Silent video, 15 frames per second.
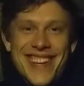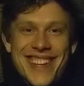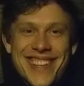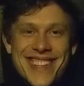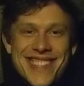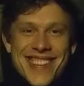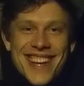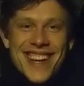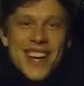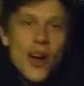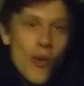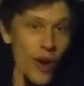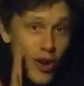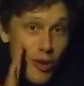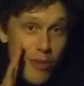He's like,
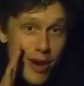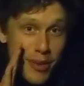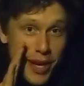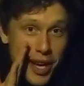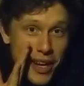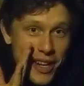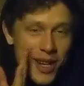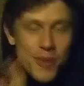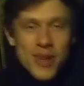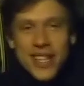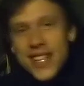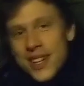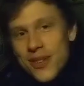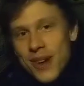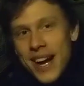"Welcome to my kingdom."
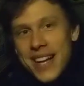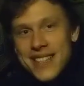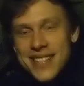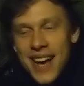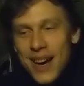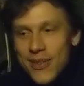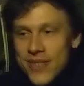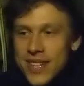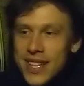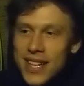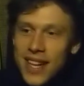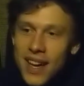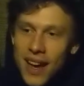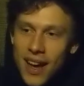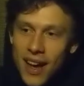And he rides off.
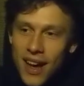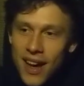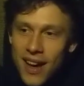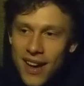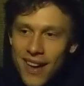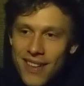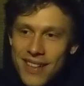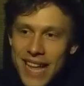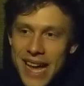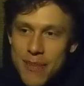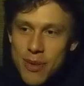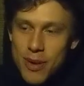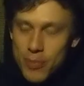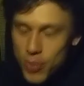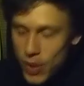
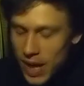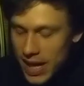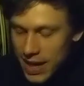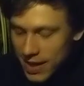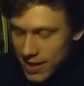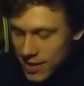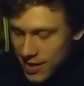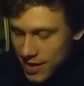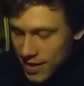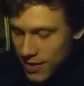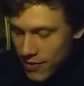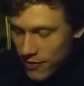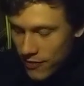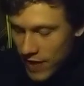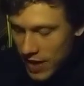Elaborate prank.
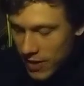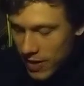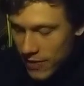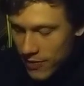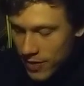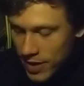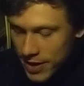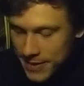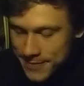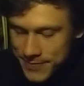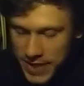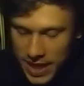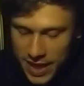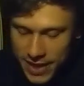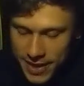Very fun.
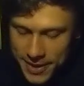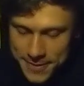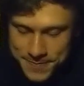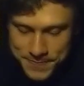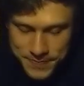I don't know.